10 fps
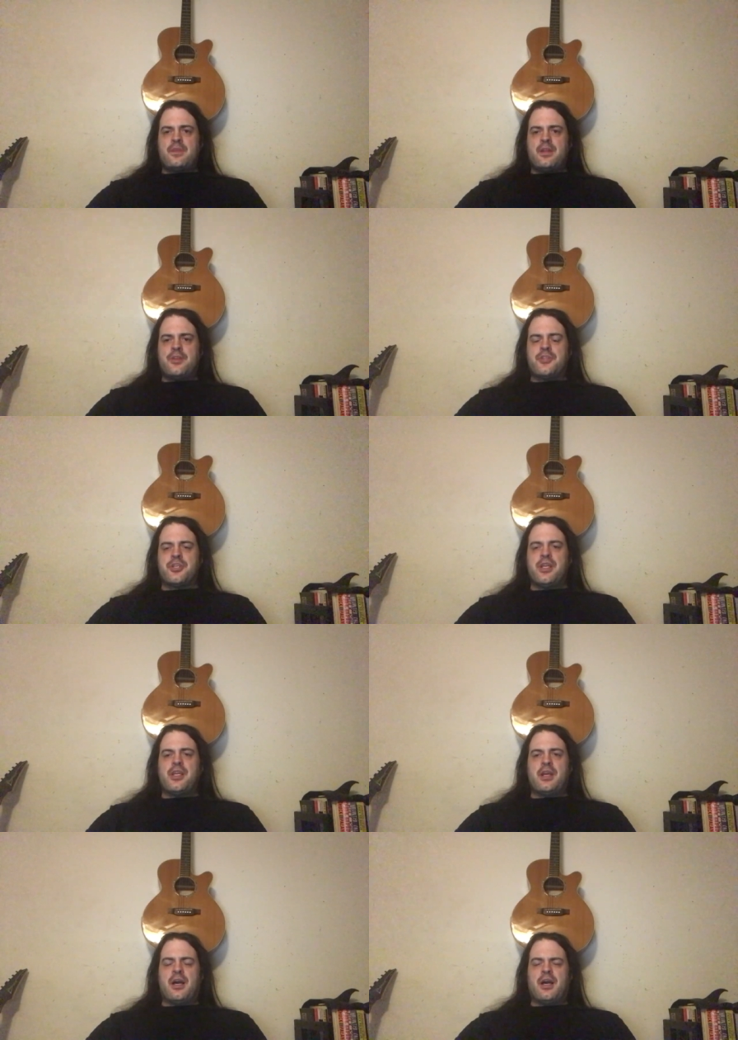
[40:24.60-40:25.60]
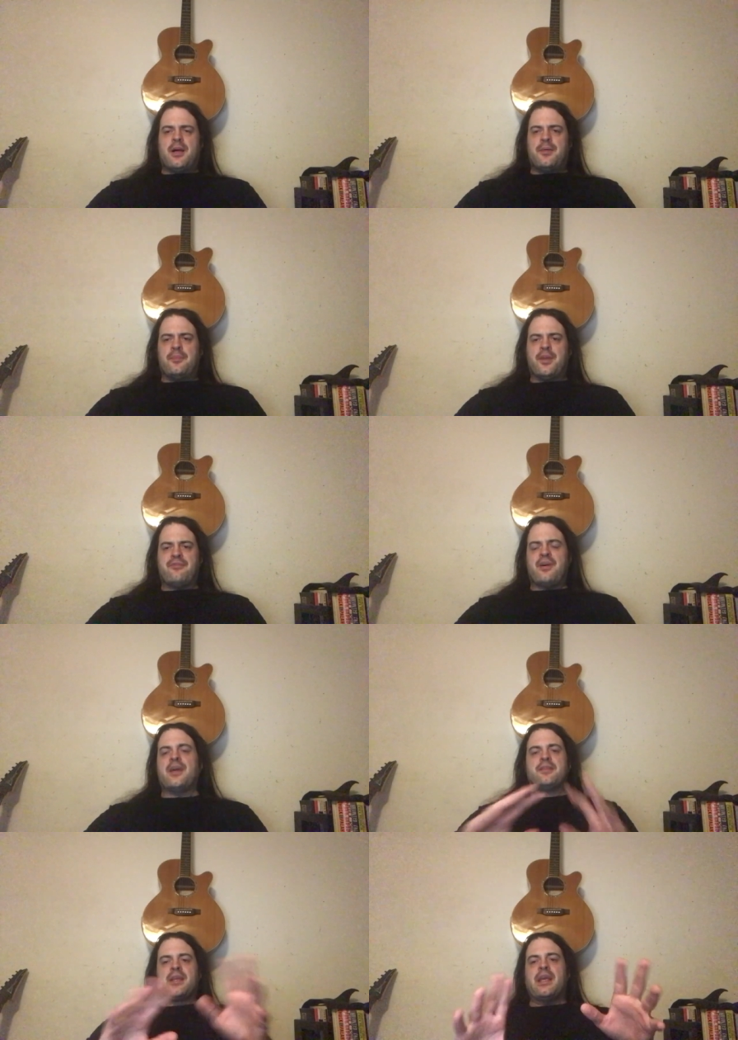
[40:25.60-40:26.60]
she um, they
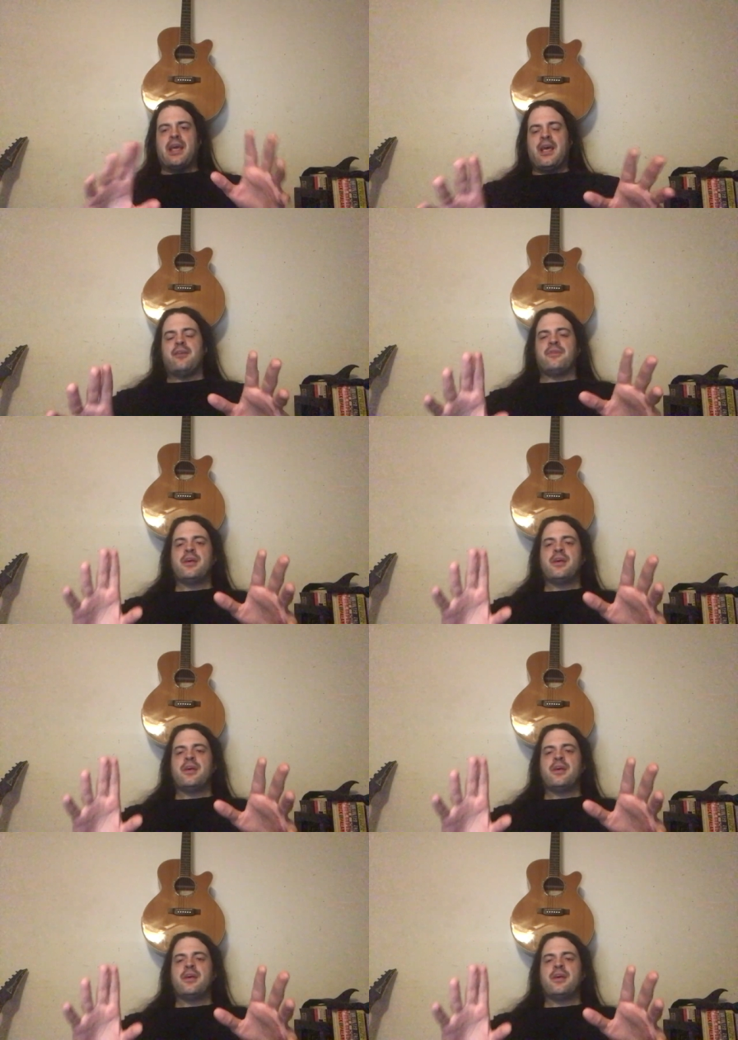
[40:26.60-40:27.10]
finally have